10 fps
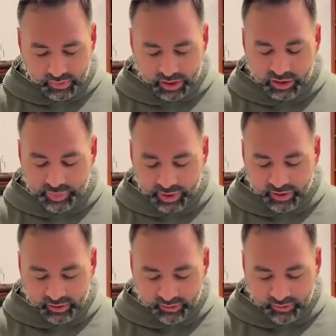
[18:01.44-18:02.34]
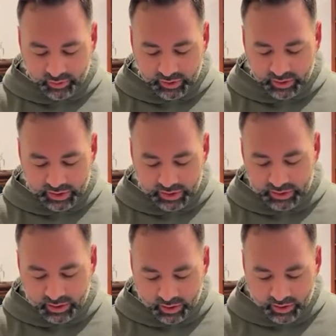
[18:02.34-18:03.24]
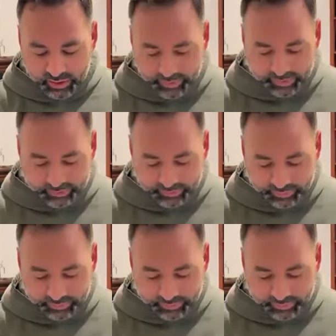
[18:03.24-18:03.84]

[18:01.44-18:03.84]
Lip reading: The Spirit of the Lord is on me.